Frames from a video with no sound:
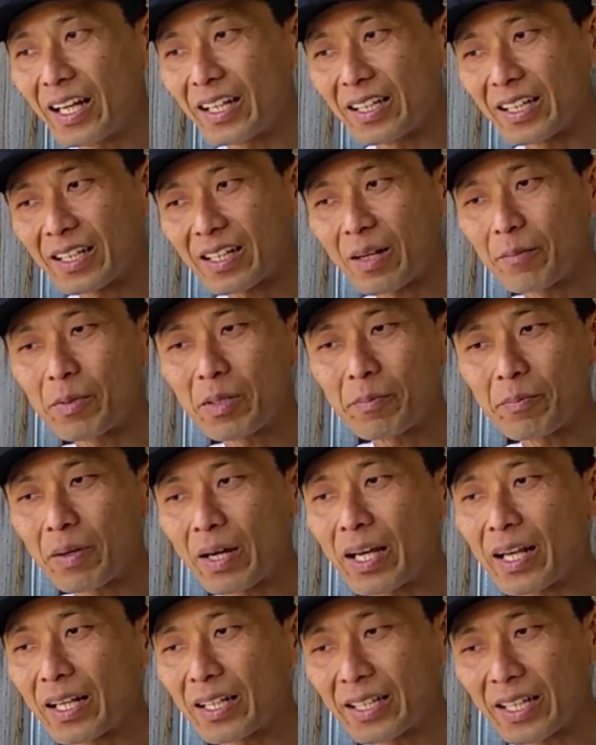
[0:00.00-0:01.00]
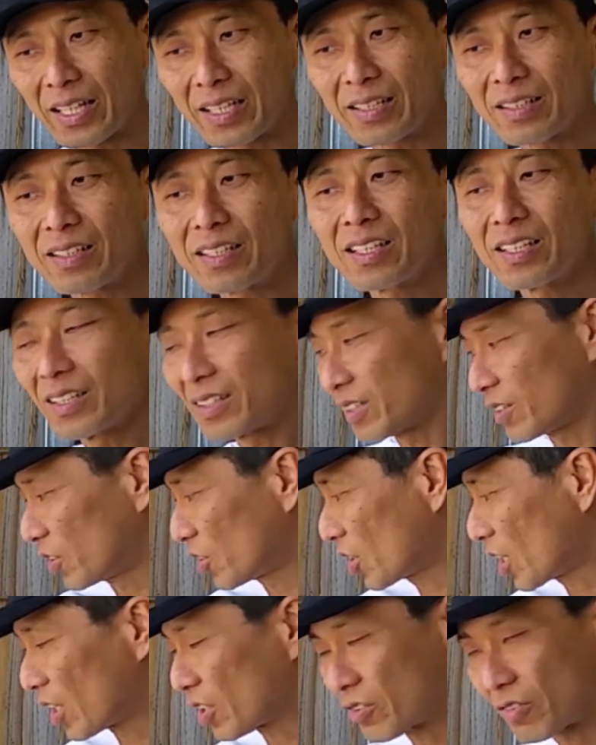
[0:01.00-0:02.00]
And then coming back again,
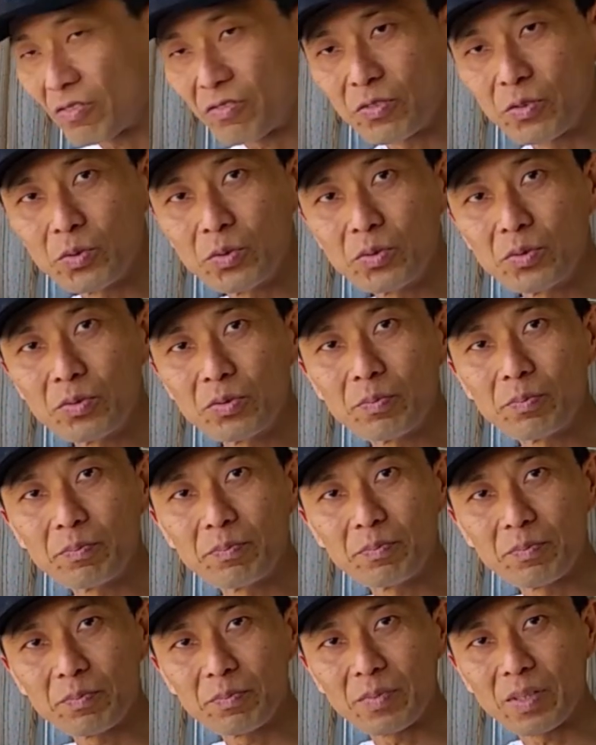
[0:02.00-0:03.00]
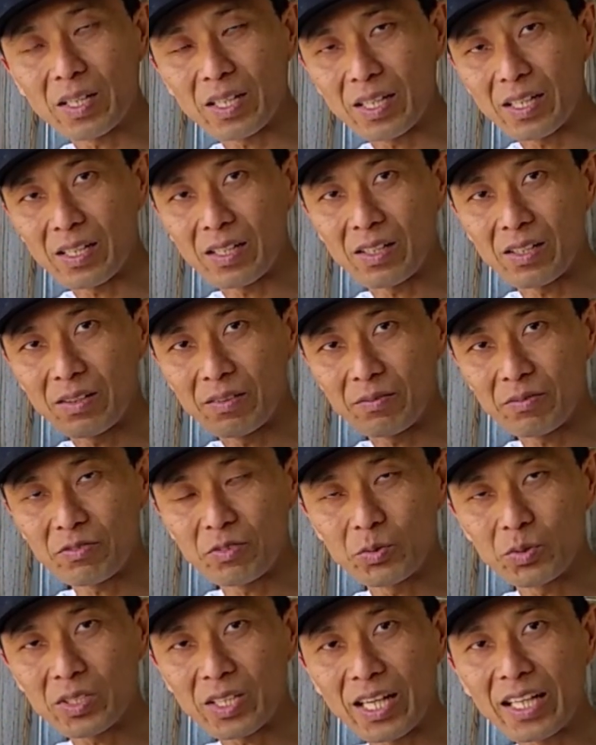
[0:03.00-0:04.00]
you charge a full
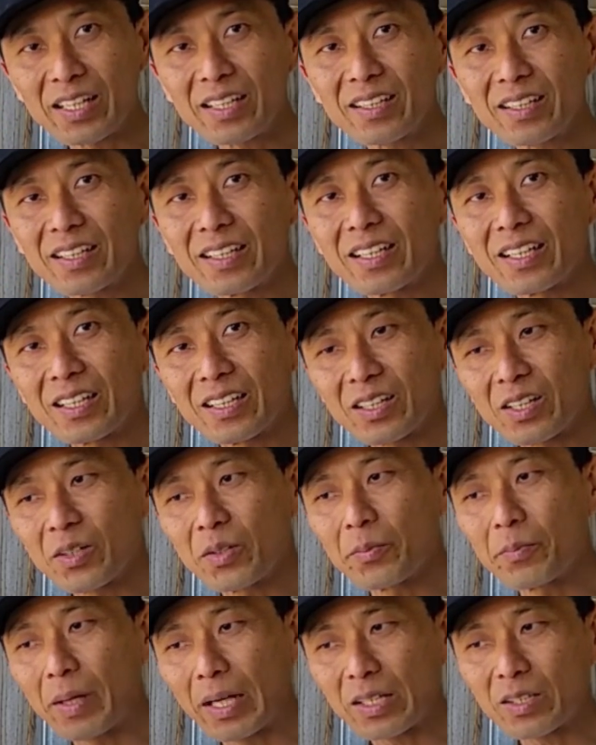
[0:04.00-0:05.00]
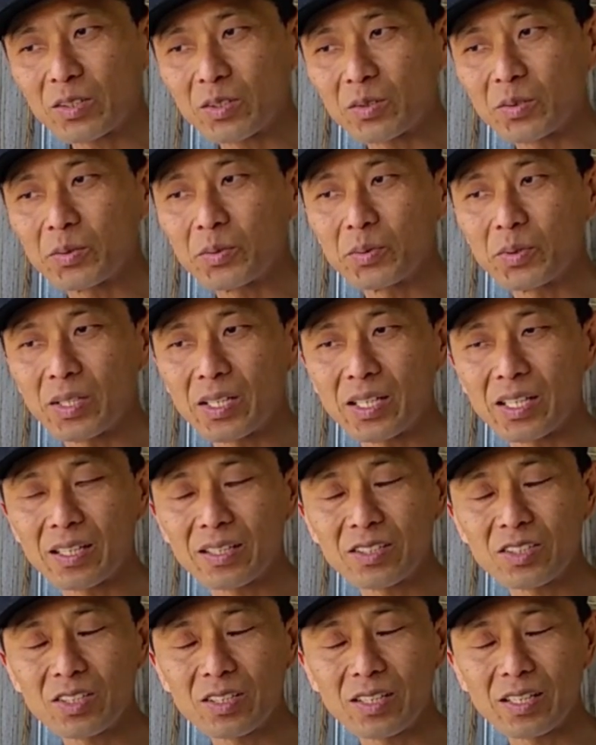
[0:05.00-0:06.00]
tank and then go back
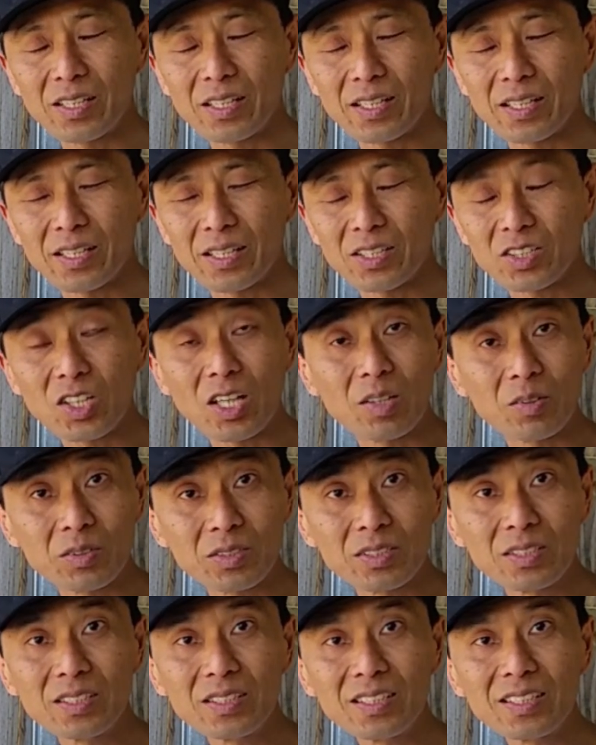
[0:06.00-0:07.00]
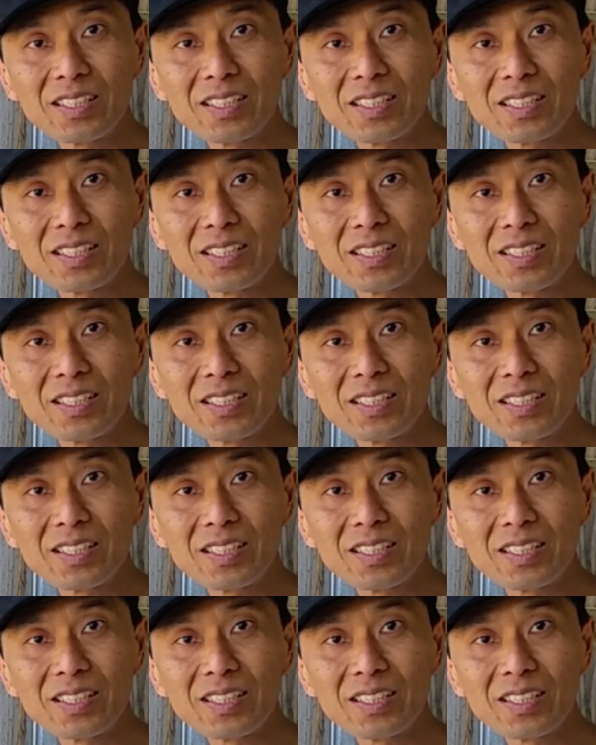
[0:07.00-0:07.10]
to Charlton.